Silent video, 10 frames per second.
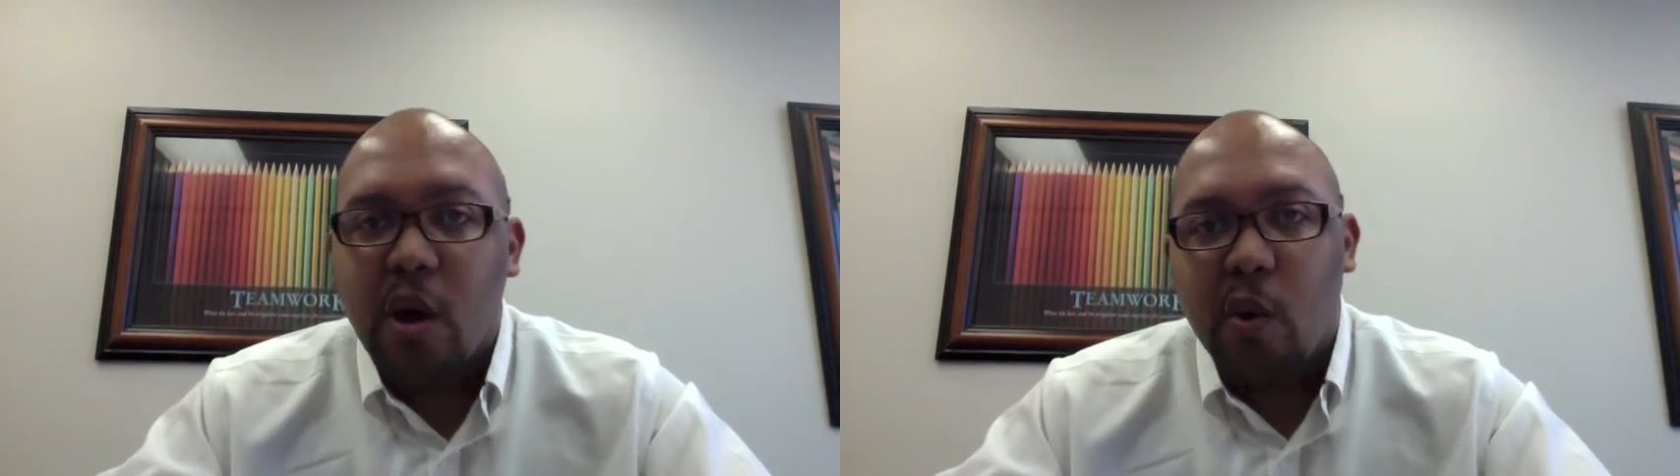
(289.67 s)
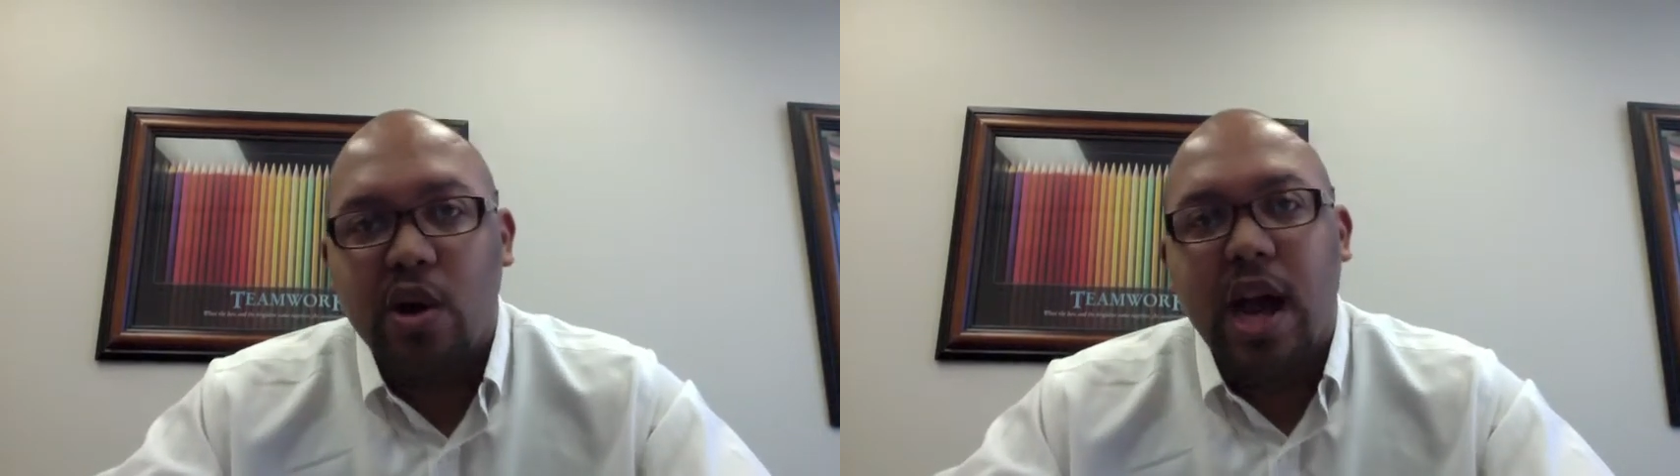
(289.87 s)

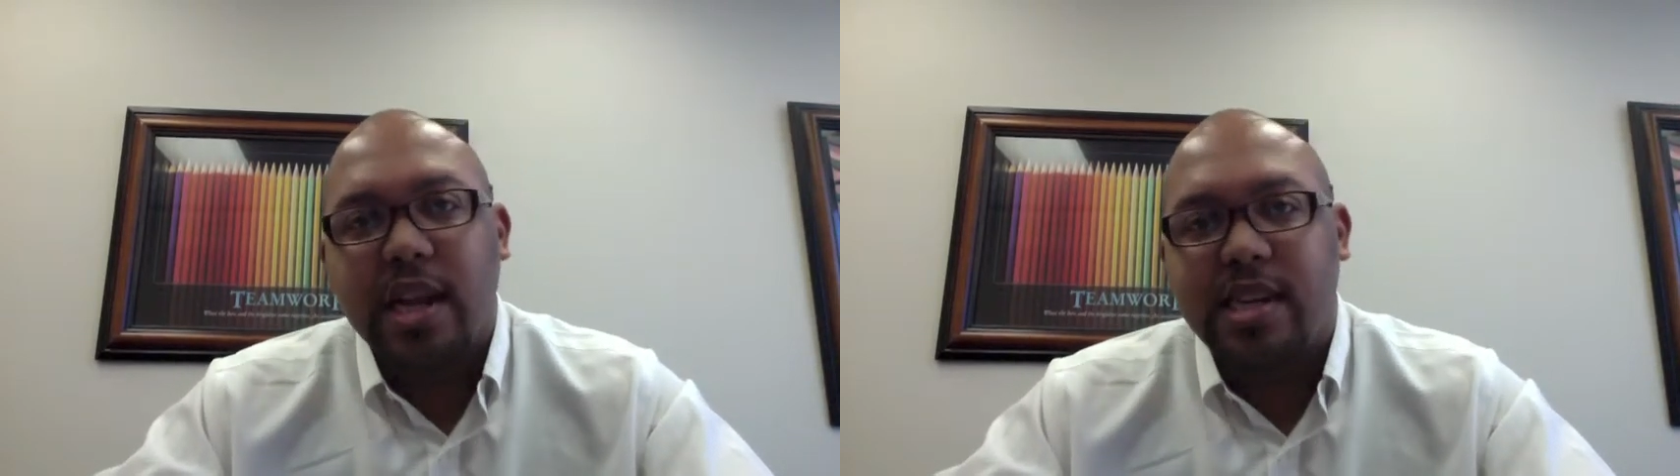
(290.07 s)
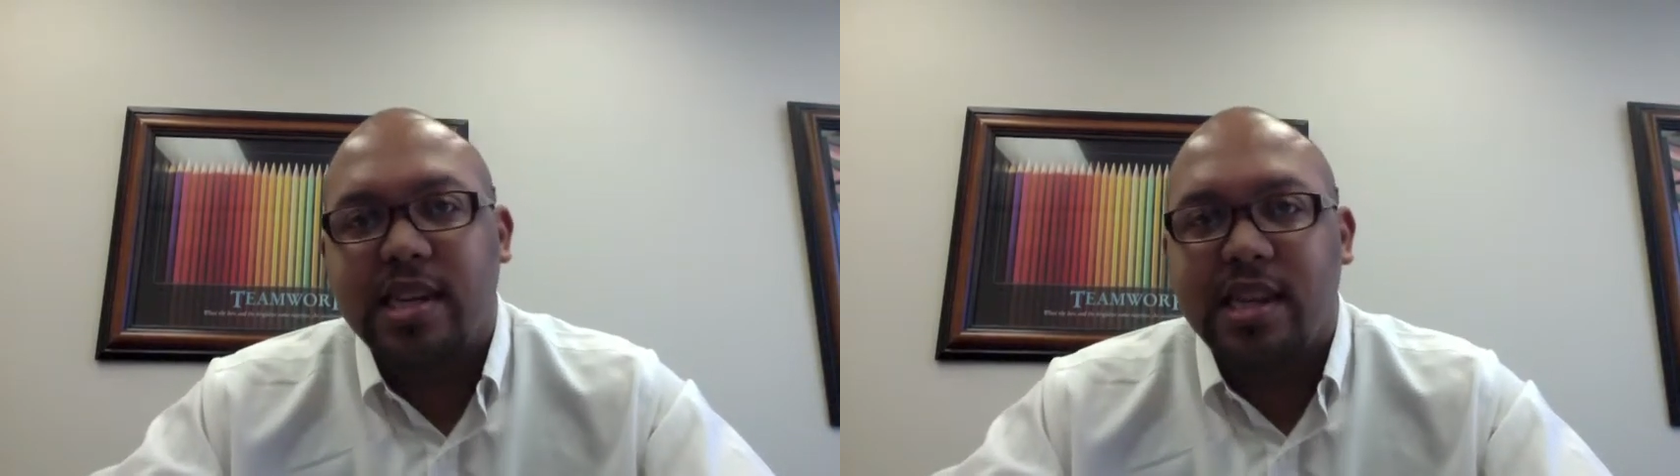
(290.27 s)
We're
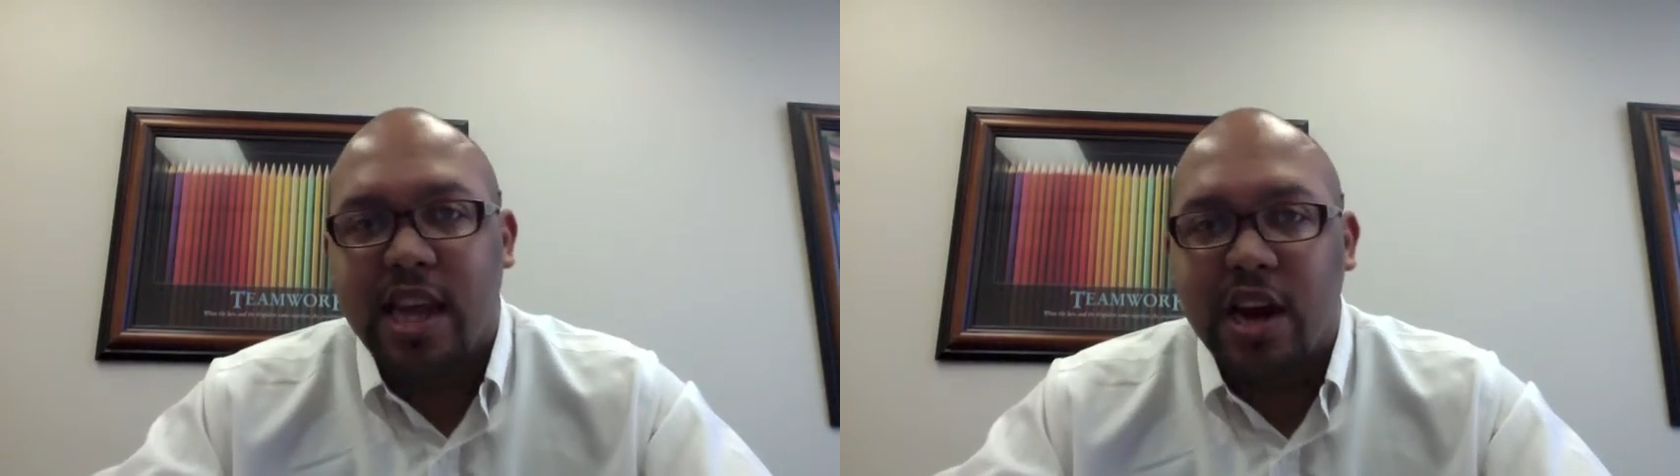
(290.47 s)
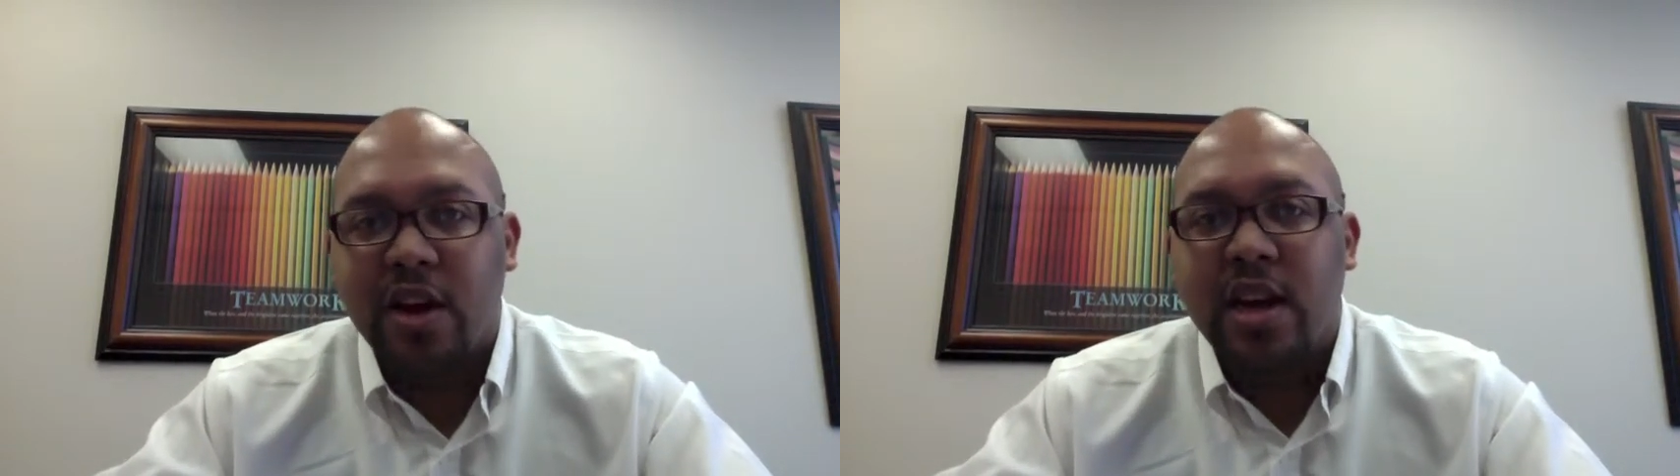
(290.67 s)
not just
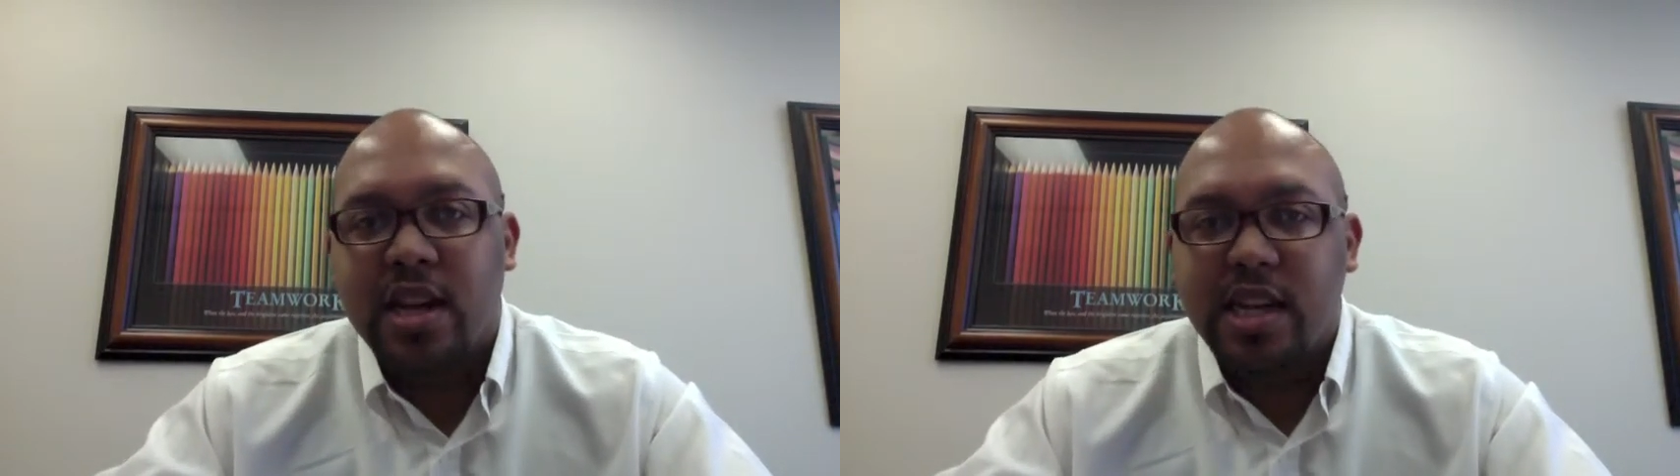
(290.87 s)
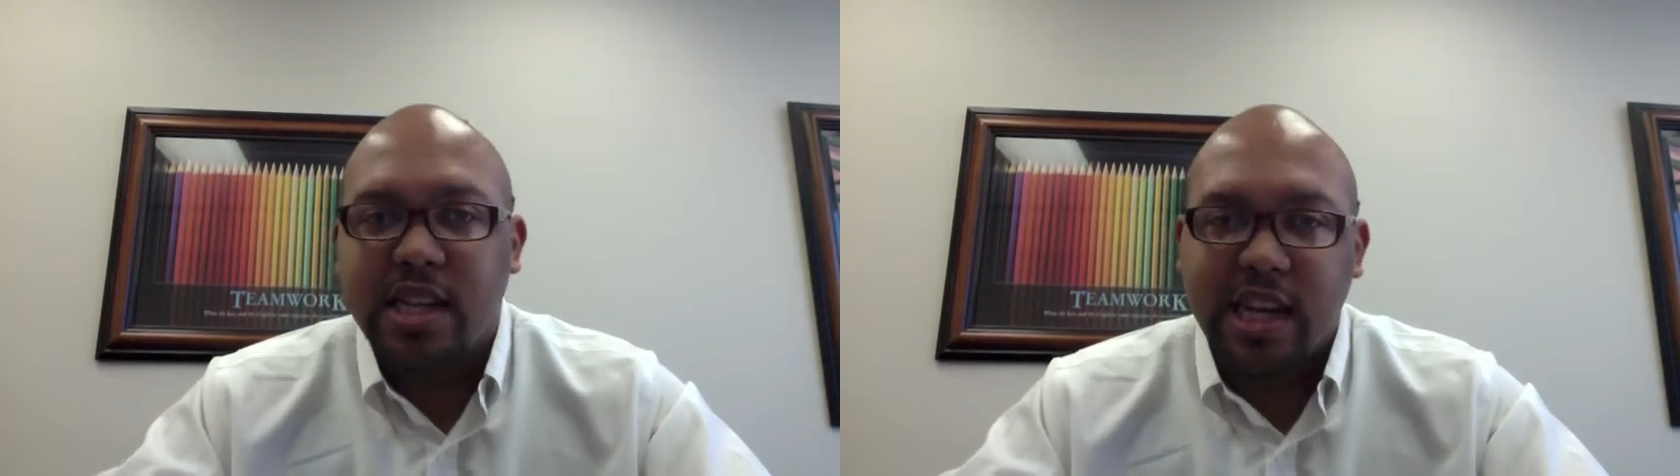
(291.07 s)
there
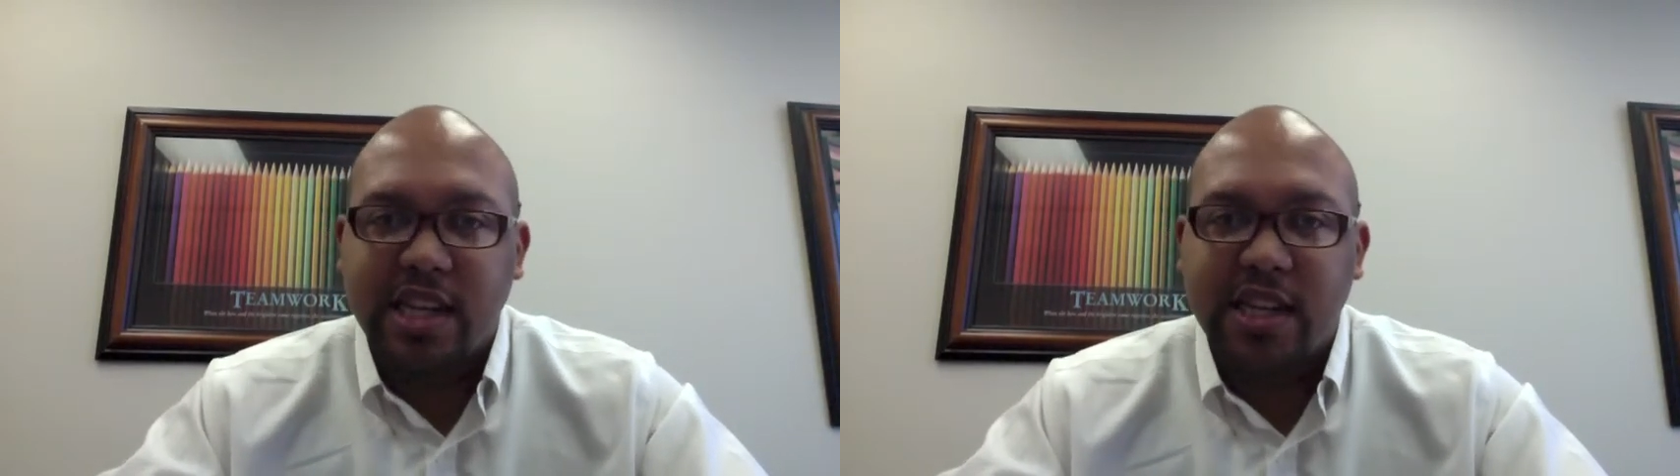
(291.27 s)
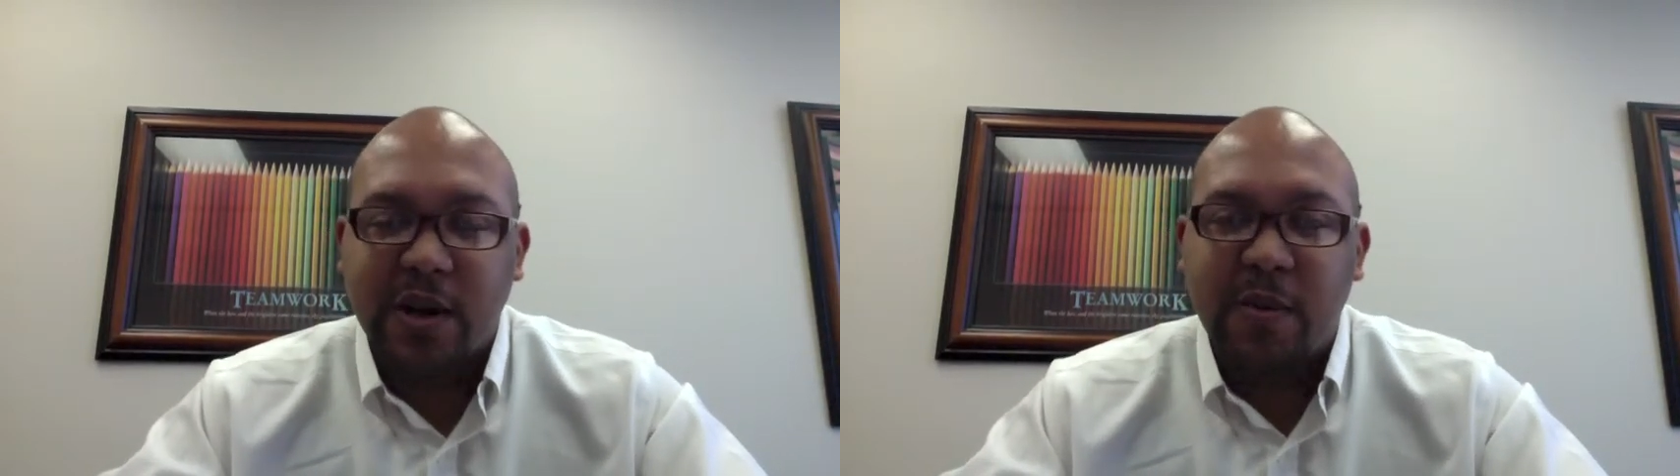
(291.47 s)
to
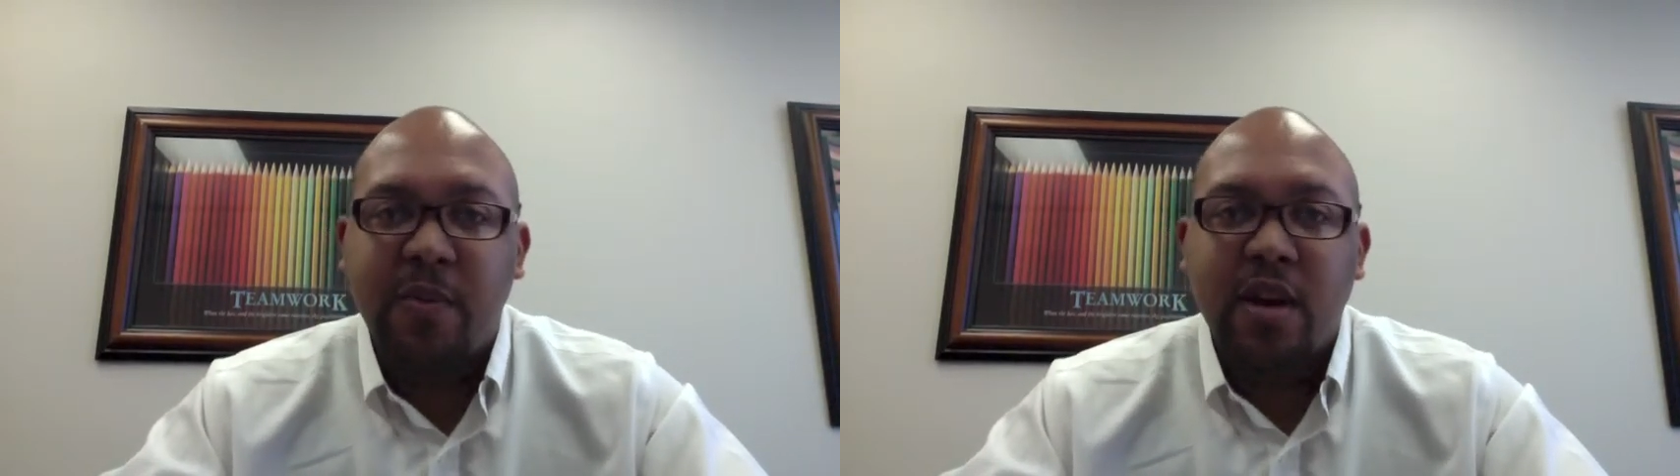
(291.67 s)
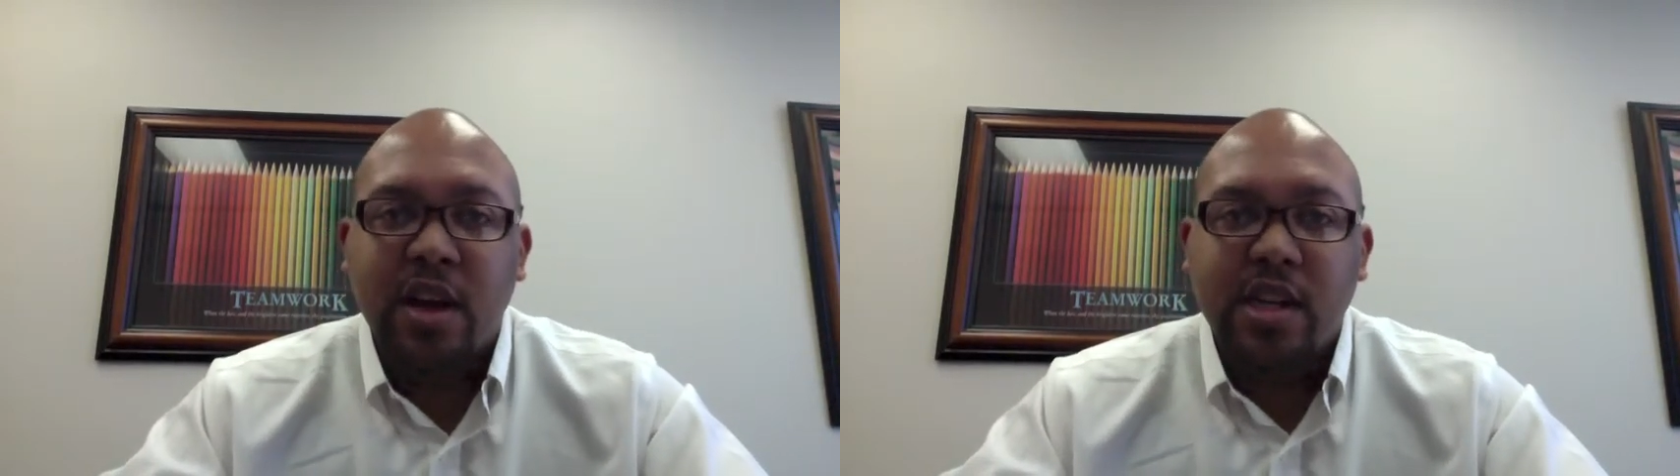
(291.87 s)
teach them